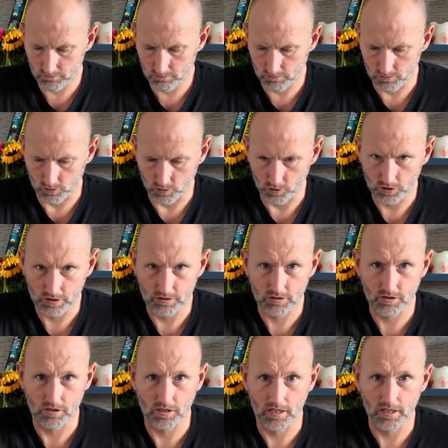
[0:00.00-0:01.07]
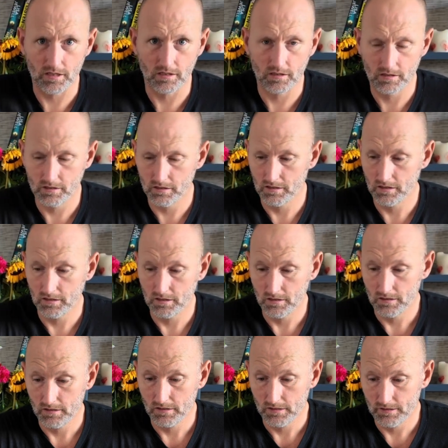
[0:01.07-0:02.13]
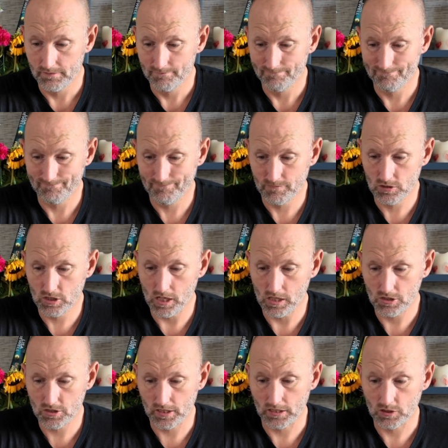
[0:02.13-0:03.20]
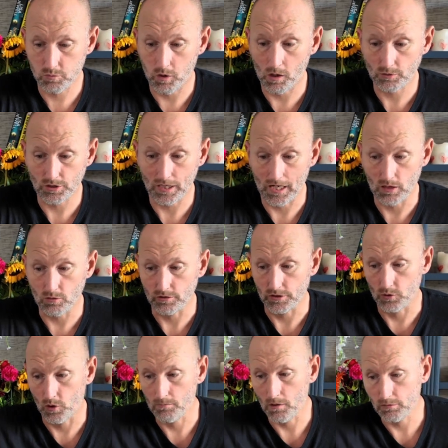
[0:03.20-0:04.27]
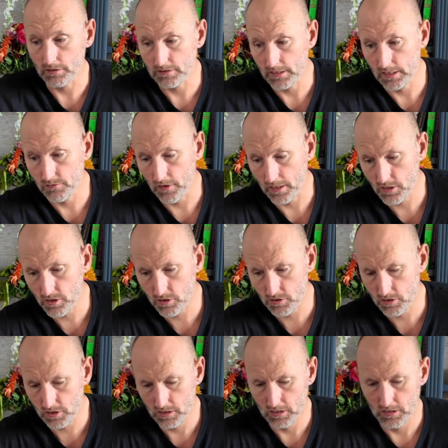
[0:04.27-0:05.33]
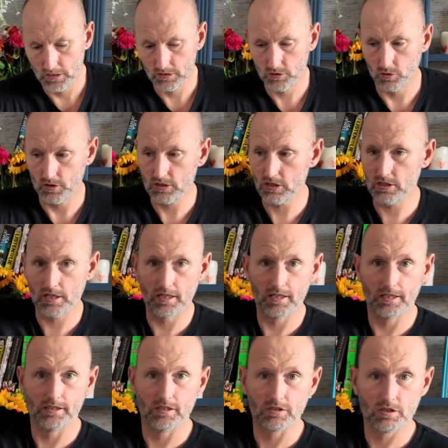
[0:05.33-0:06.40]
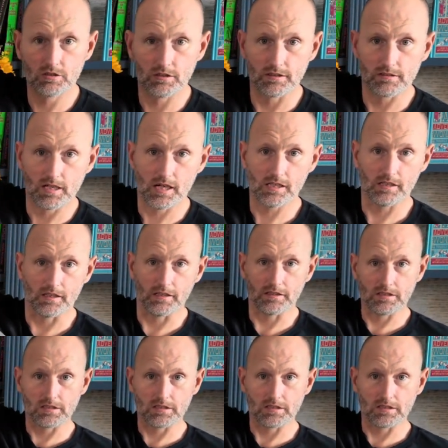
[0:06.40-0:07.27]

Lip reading: looking to charge things while you're out, you know, multi-day adventures. So this is it in its entirety. As you can